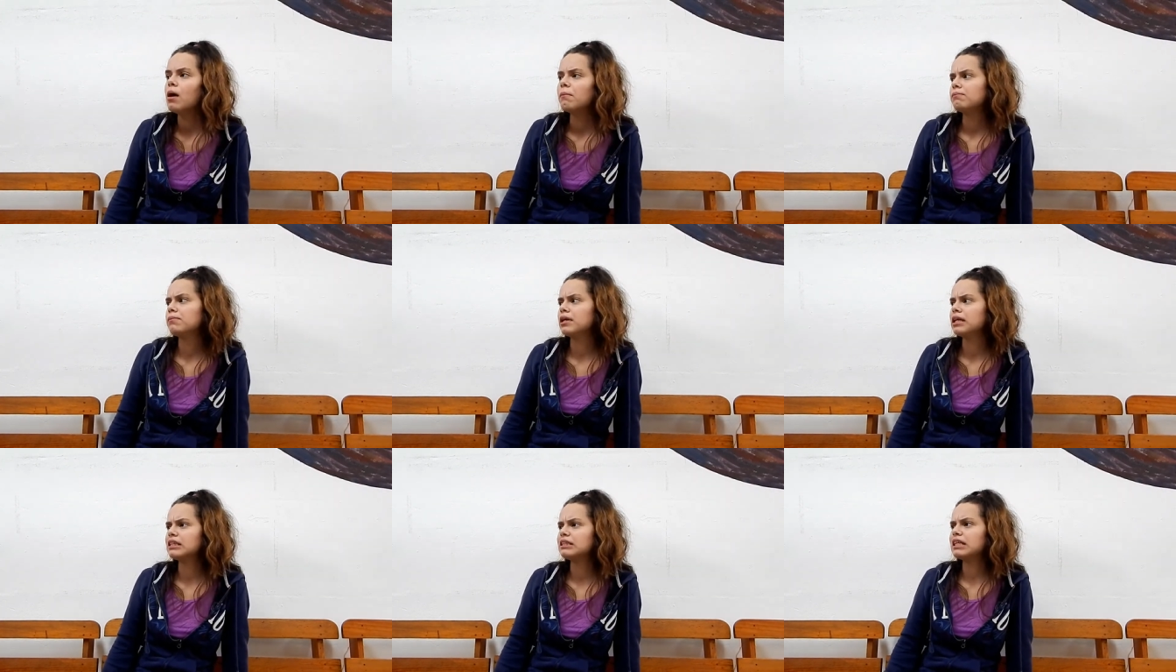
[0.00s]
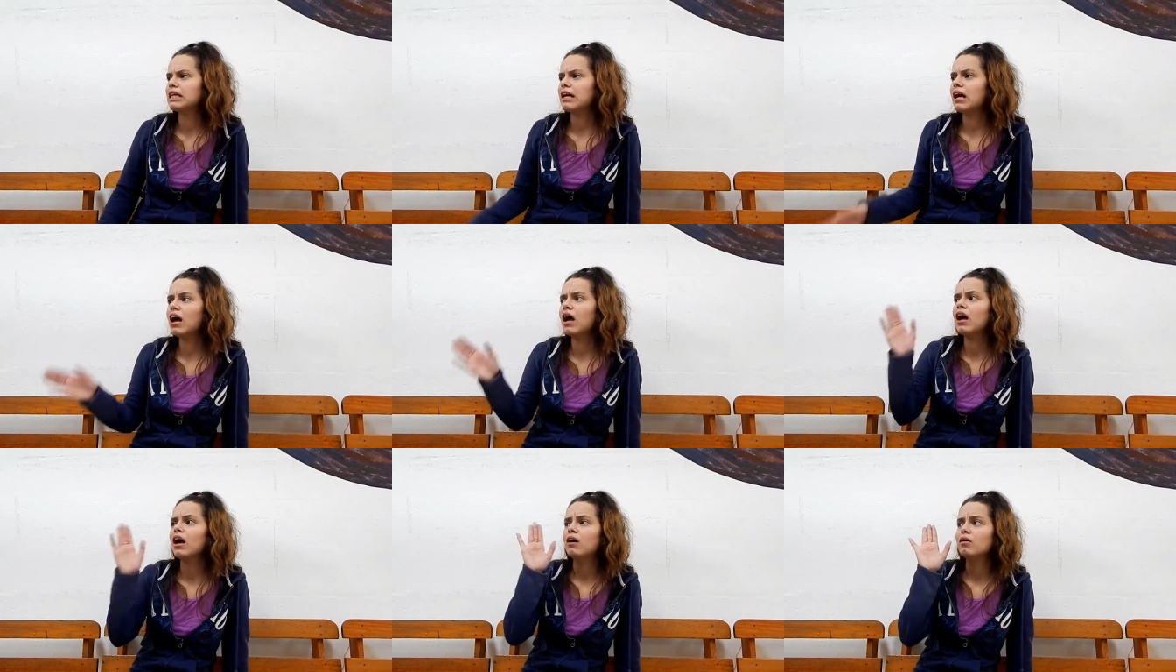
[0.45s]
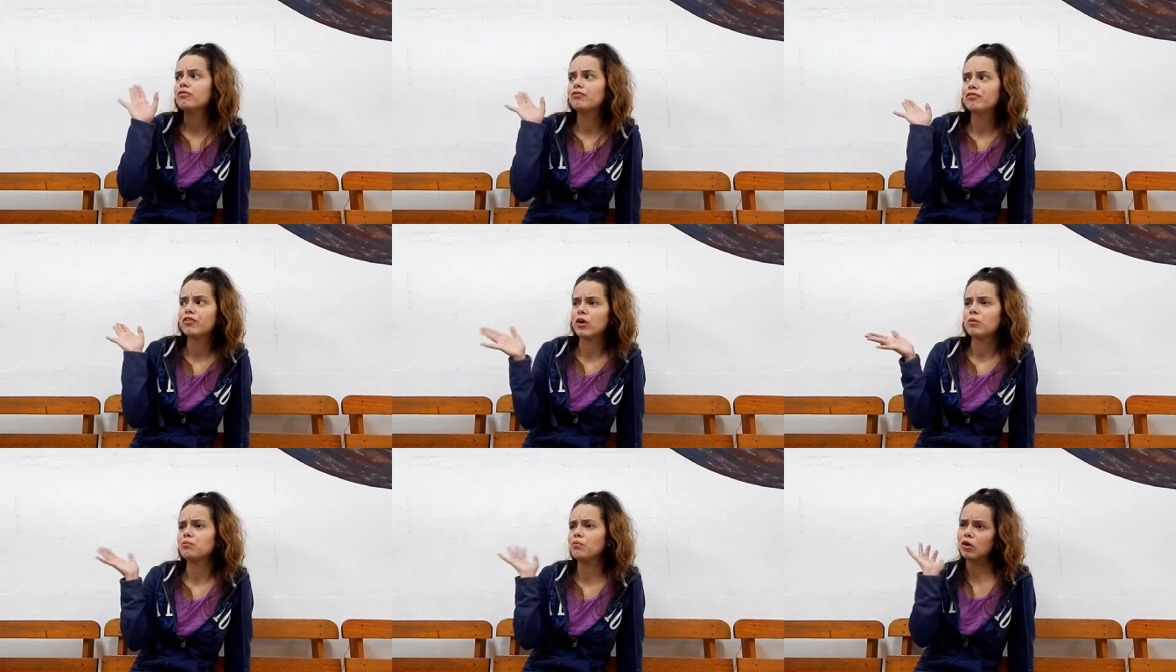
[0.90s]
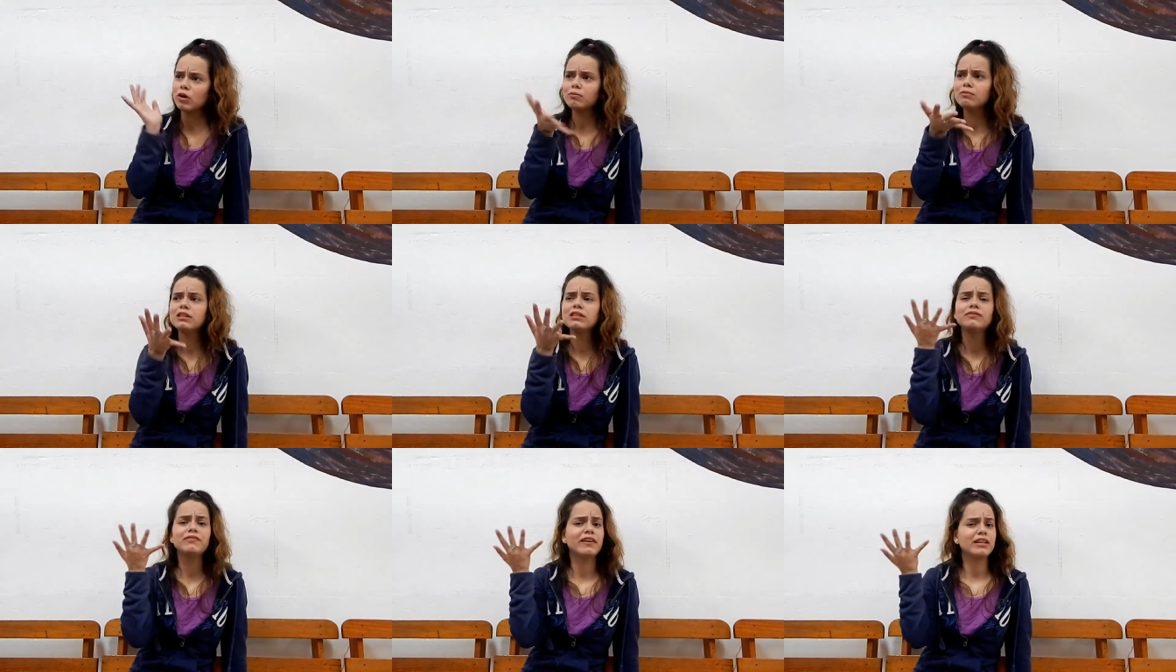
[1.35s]
but from
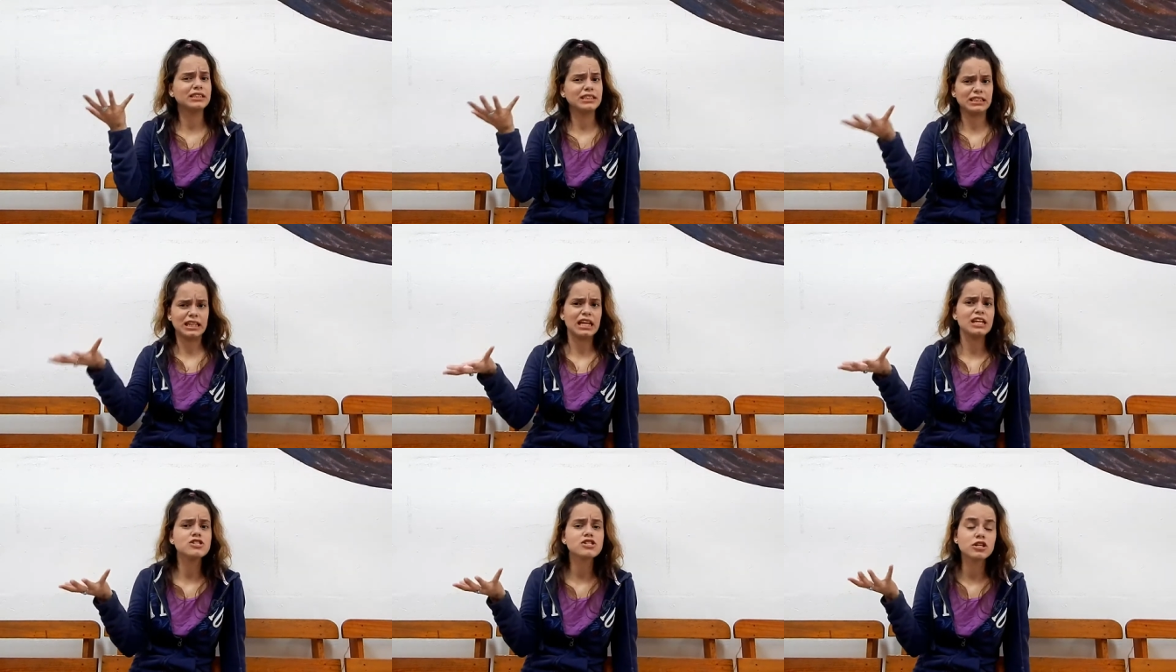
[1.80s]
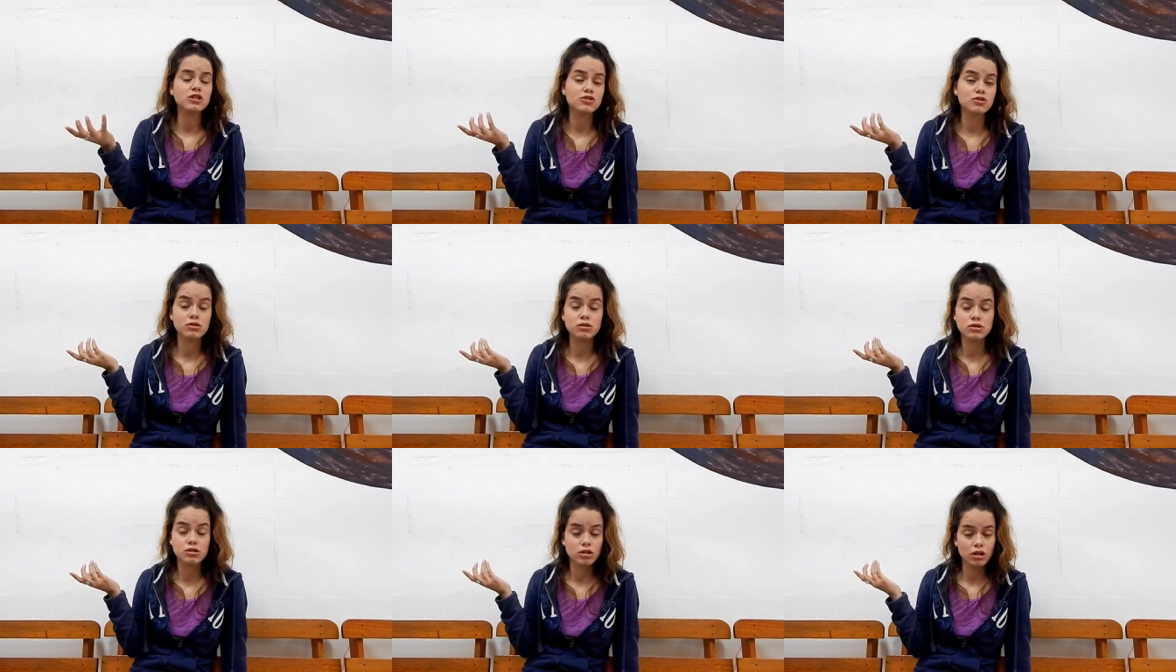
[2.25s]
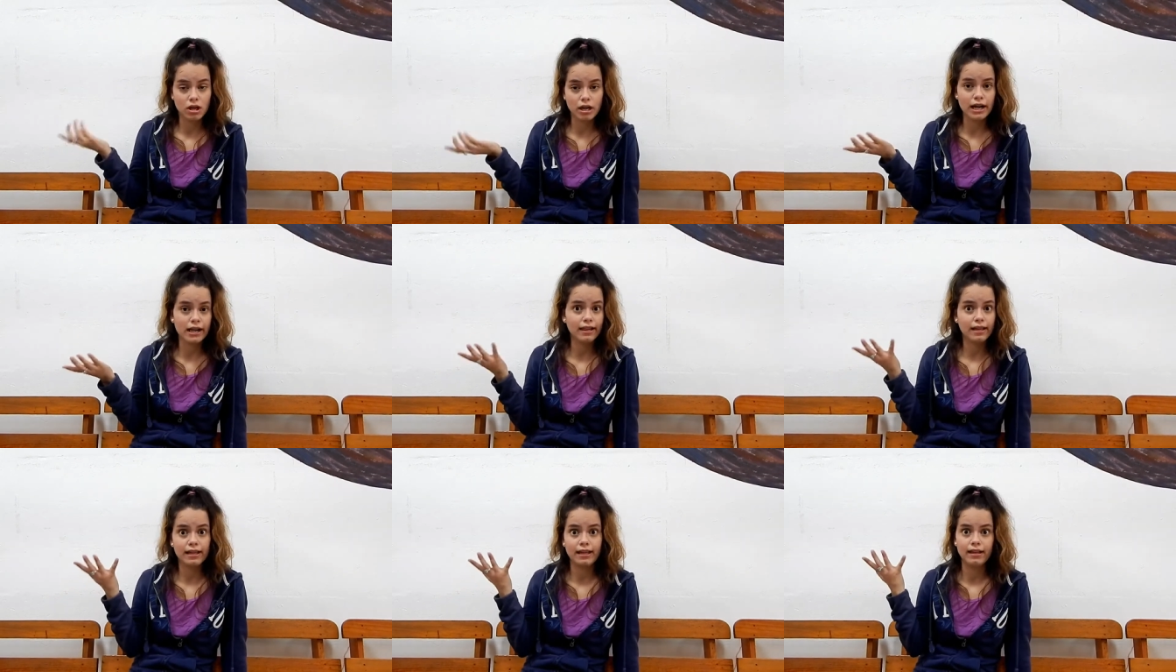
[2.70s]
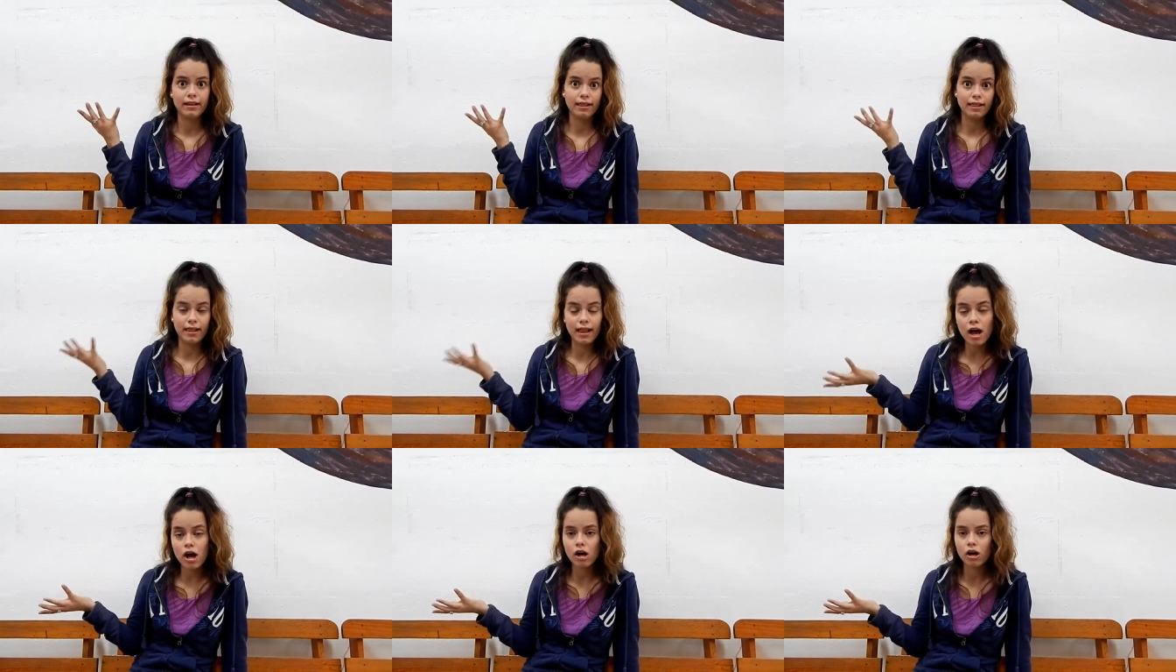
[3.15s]
morbid fascination to totally
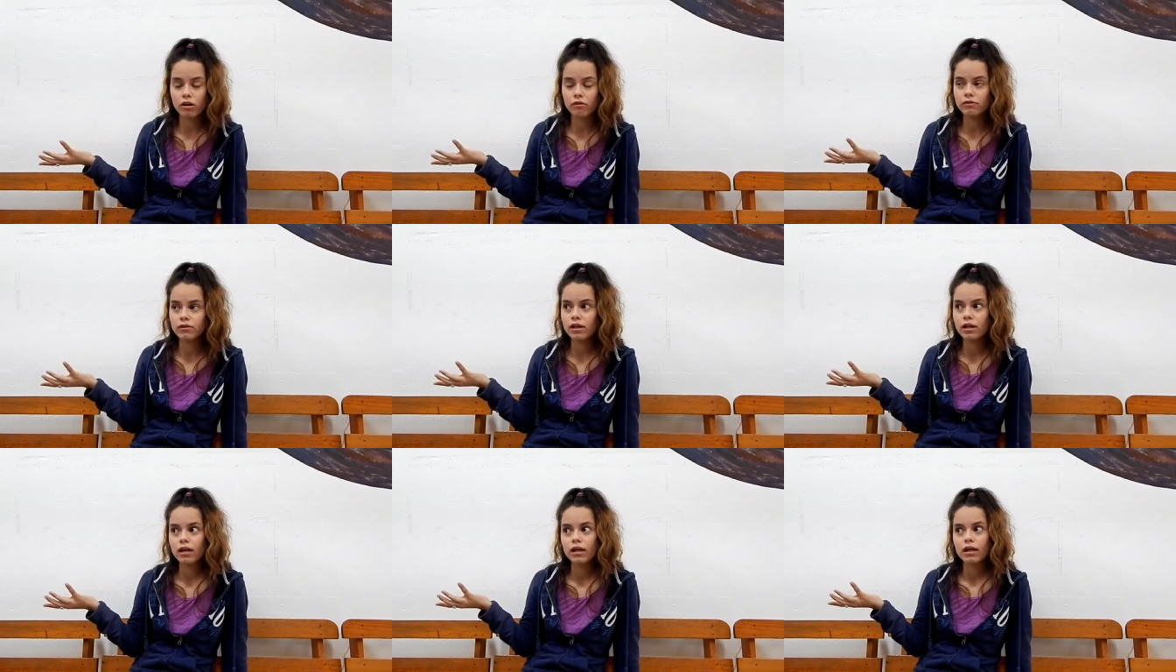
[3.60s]
numb,